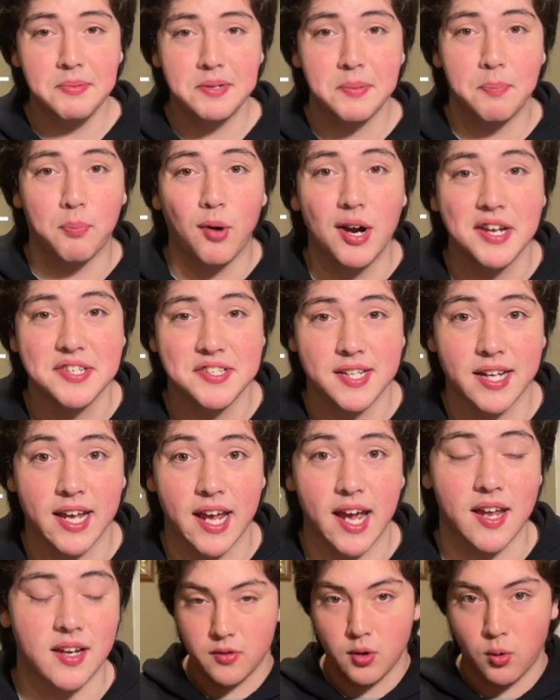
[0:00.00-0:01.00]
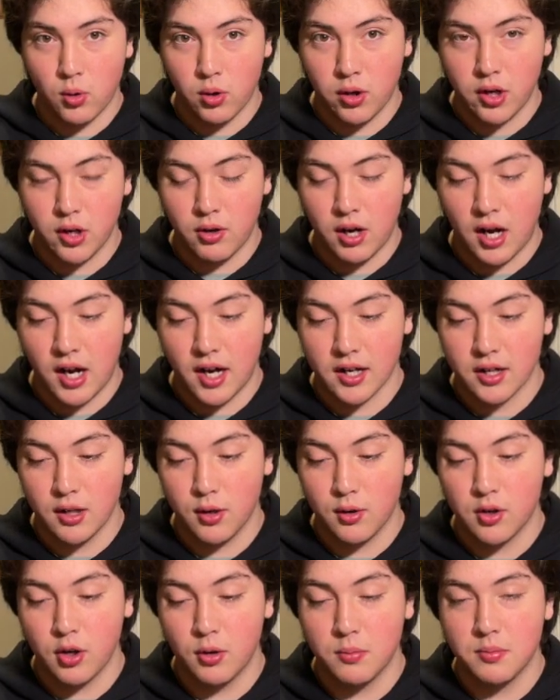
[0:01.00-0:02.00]
depressed again. Oreo hot
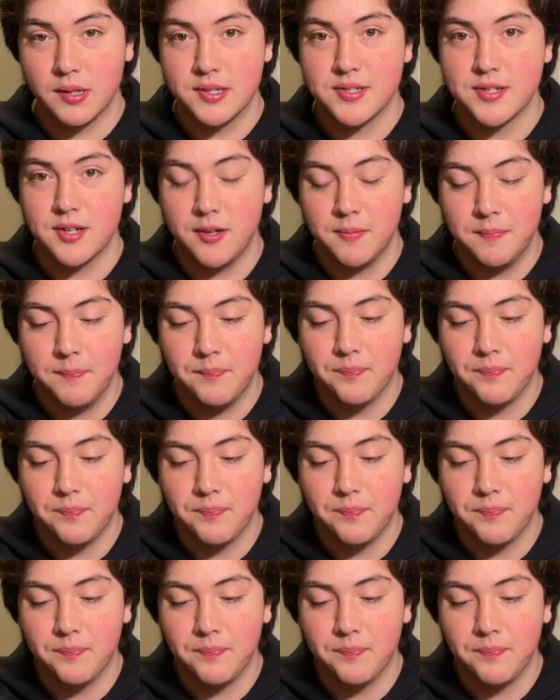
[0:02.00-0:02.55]
cocoa blizzard.